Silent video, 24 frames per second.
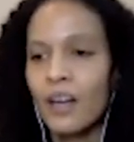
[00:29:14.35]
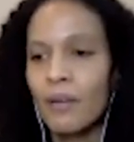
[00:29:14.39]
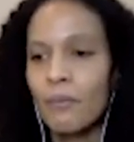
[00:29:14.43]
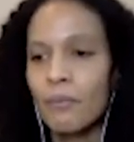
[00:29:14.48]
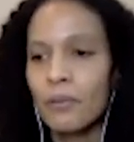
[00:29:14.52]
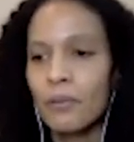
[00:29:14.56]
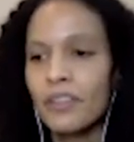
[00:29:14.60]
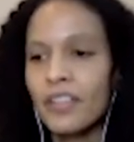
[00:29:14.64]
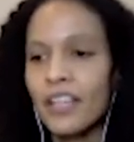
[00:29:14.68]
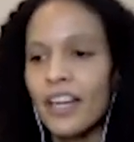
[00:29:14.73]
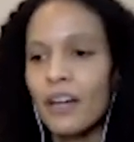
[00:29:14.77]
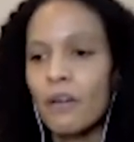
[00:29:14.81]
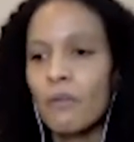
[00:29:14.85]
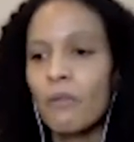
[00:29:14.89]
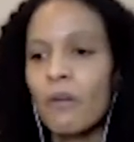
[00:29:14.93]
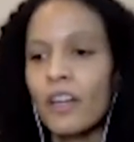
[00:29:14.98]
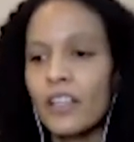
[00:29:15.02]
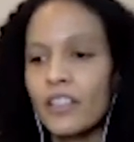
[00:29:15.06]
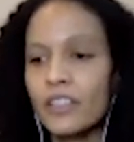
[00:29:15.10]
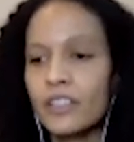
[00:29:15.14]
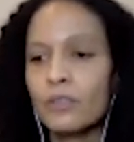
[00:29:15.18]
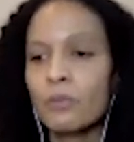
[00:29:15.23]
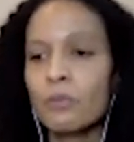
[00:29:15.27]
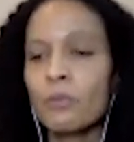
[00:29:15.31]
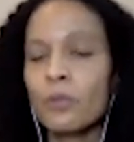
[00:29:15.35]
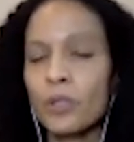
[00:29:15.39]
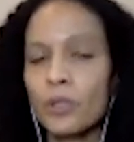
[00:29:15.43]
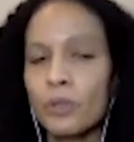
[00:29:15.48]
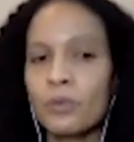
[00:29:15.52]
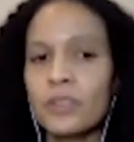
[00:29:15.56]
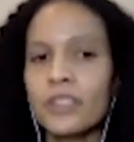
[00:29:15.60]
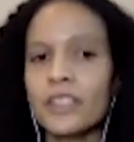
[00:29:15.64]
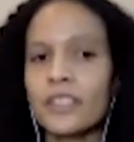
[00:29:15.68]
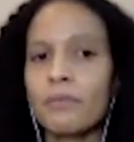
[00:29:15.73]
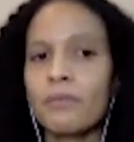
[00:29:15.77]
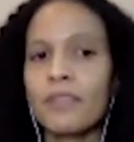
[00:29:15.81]
But then I wanted to work
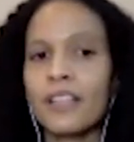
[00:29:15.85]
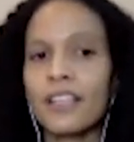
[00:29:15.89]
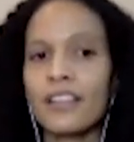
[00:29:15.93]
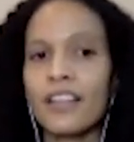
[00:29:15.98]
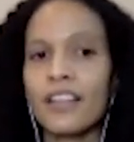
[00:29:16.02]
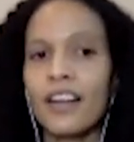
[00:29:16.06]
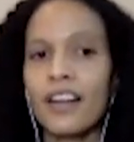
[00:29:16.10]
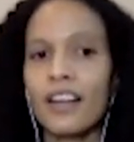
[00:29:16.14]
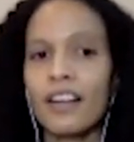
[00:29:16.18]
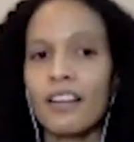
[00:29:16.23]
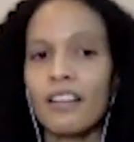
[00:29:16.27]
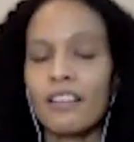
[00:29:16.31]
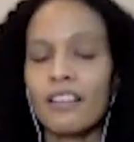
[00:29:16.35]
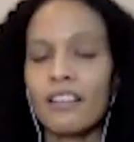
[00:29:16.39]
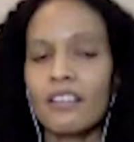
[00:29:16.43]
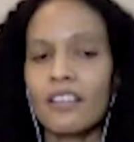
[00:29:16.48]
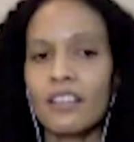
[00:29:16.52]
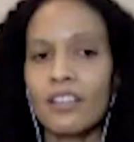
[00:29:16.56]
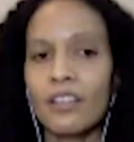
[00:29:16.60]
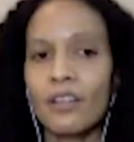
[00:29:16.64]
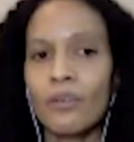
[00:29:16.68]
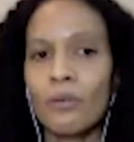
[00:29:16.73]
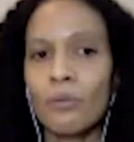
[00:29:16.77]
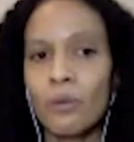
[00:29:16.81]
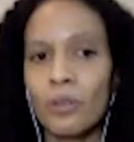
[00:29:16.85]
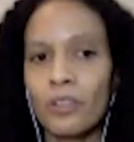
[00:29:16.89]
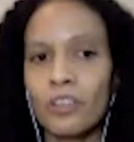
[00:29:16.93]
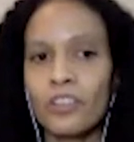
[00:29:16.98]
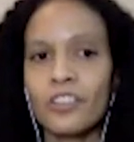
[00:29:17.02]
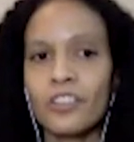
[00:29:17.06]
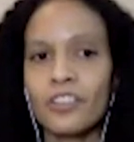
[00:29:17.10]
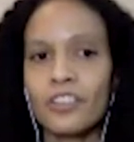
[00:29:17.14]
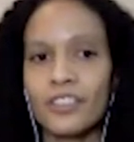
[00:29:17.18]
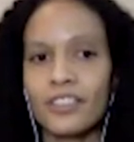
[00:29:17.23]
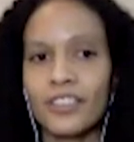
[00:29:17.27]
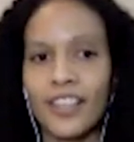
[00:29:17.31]
with something that, you know, the
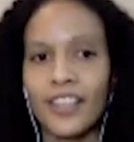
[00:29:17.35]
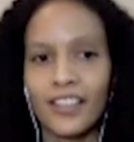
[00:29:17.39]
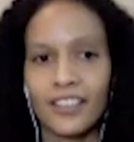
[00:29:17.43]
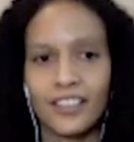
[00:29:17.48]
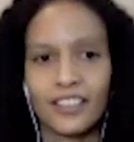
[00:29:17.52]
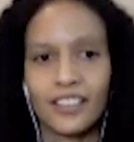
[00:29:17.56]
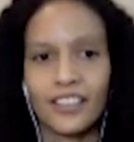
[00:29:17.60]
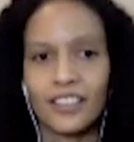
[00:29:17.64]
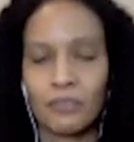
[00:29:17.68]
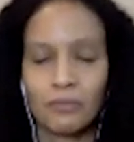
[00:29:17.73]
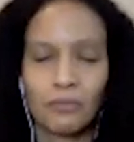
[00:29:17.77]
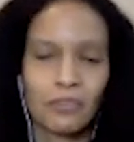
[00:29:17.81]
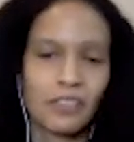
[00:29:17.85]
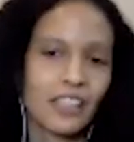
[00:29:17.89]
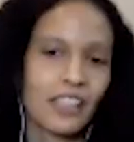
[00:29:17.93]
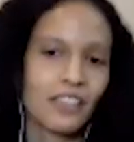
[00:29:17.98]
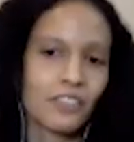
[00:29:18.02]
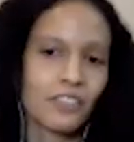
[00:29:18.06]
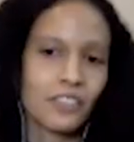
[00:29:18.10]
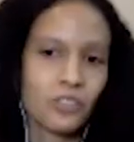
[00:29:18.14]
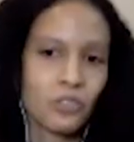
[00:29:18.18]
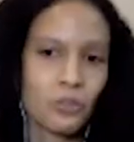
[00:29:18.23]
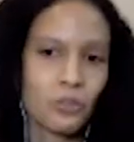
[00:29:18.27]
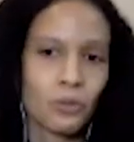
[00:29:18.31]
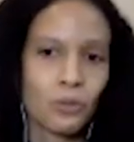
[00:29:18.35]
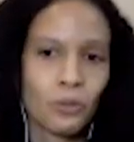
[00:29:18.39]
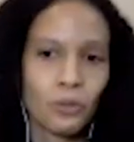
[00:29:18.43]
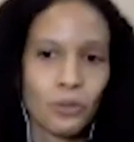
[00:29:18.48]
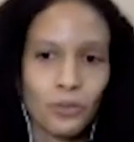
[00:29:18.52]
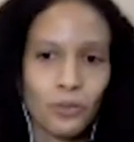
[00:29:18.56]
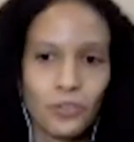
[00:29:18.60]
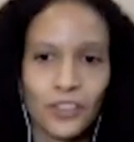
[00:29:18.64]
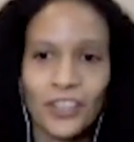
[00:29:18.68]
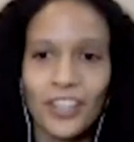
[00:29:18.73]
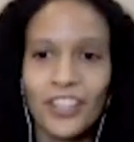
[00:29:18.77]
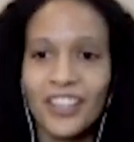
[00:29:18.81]
worker like doesn't really have control
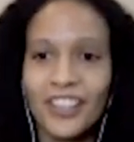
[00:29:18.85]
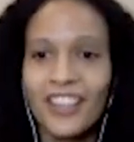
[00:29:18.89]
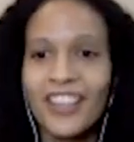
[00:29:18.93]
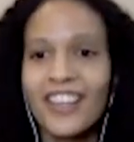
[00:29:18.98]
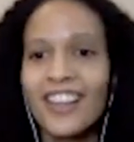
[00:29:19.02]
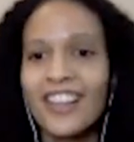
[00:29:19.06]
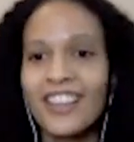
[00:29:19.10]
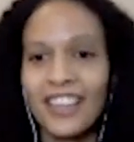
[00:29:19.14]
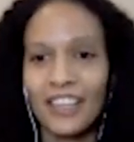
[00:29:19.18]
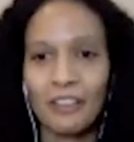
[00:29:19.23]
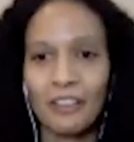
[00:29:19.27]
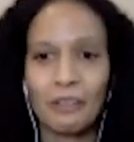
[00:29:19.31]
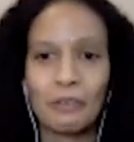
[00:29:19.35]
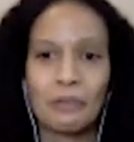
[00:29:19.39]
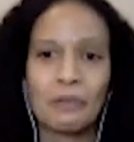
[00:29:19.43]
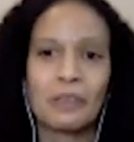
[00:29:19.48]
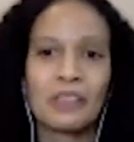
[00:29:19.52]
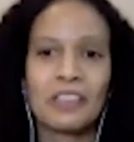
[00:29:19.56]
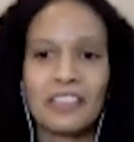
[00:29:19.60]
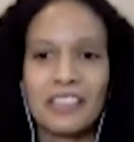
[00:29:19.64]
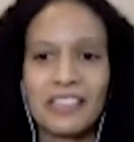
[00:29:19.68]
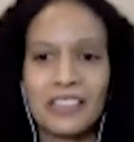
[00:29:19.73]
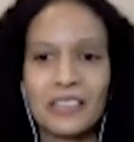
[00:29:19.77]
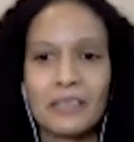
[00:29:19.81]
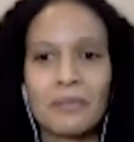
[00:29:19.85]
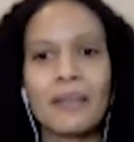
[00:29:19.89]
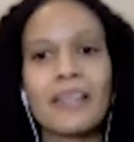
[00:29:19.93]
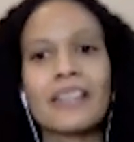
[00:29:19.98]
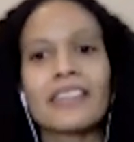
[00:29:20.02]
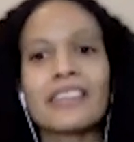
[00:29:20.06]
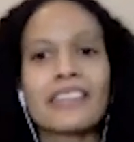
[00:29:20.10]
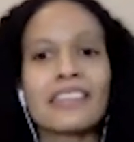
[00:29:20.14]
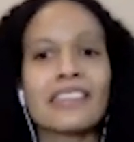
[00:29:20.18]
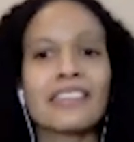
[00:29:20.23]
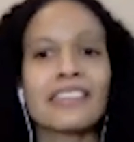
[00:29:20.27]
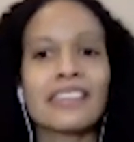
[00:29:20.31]
over, like when we're in these
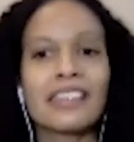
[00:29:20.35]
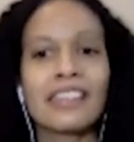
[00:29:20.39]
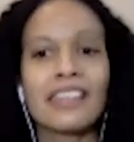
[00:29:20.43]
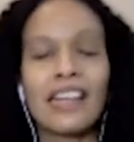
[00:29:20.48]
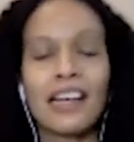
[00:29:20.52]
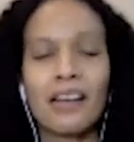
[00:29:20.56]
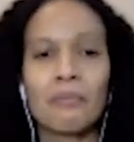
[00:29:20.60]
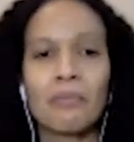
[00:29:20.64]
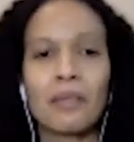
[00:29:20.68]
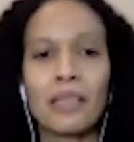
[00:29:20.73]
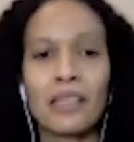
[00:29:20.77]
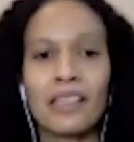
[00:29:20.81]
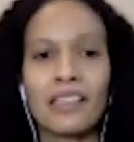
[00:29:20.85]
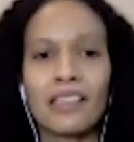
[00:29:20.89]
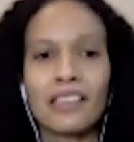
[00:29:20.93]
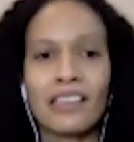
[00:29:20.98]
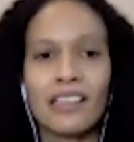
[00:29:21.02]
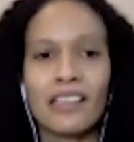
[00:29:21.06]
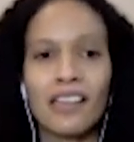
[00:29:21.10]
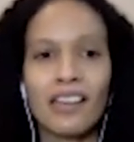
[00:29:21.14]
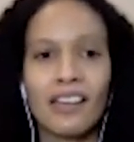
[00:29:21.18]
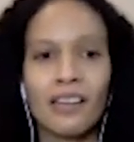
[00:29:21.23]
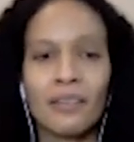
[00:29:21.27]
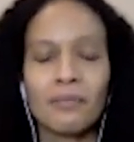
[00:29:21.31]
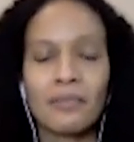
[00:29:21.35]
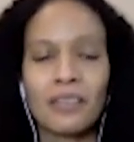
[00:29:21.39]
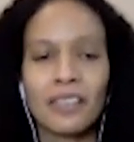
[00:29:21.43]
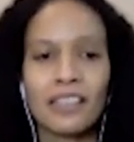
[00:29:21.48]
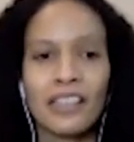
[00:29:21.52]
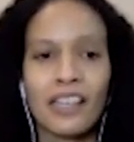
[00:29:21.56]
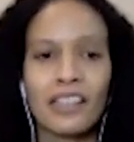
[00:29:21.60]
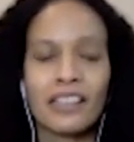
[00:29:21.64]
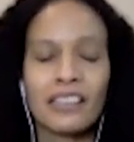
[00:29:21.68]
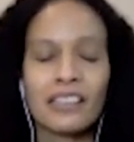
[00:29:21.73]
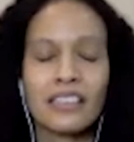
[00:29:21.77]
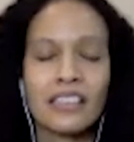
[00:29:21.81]
spaces, and that being the
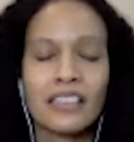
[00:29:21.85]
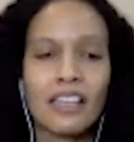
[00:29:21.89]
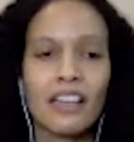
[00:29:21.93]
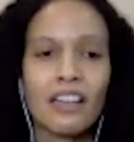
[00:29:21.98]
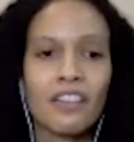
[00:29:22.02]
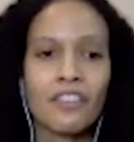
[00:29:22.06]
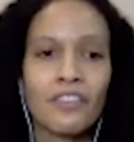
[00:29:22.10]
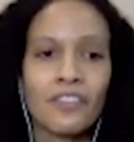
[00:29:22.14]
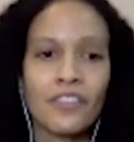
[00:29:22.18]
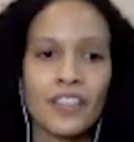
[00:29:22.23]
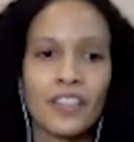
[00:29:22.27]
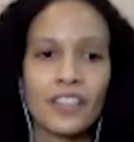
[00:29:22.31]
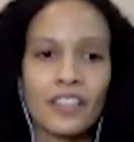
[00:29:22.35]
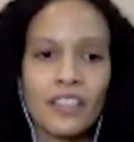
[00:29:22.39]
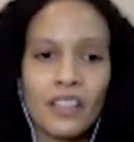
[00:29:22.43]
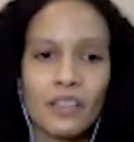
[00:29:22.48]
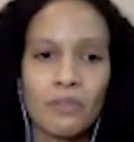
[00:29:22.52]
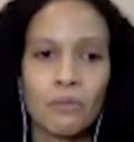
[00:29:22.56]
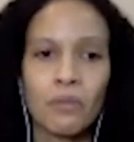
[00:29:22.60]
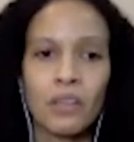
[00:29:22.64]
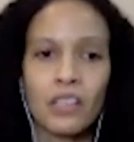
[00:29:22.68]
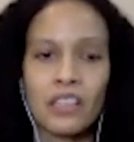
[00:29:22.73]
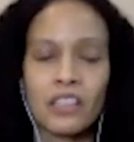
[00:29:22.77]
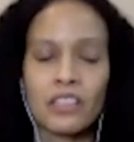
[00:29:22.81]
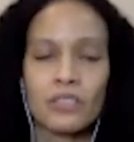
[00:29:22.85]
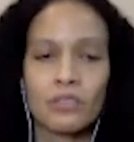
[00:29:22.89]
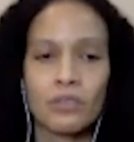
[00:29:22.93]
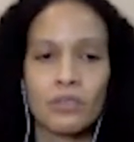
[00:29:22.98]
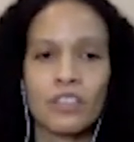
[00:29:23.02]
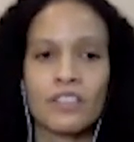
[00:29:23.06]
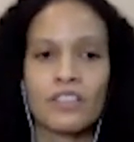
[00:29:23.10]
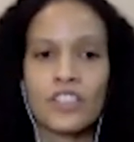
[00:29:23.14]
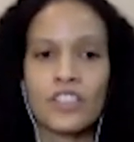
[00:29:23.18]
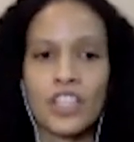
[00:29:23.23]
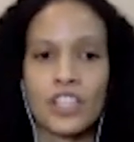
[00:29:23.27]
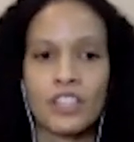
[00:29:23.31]
light itself and what it
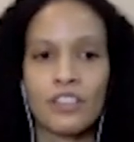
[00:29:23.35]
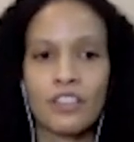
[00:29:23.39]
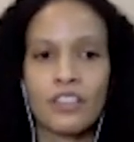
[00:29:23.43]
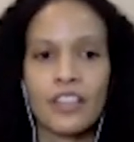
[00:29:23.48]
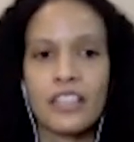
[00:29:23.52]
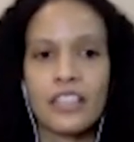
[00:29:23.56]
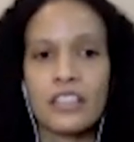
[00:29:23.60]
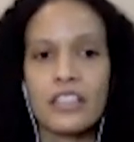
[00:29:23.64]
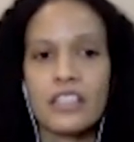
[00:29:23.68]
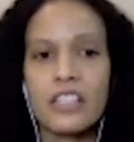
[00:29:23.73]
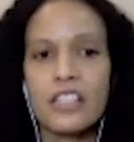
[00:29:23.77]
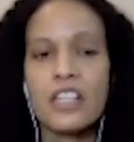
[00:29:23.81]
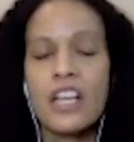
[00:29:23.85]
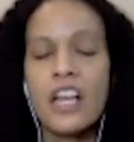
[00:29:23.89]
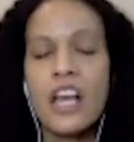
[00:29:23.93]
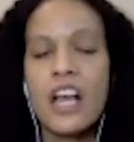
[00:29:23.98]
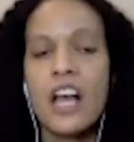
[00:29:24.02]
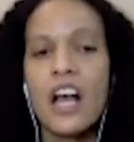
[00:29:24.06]
sort of generates.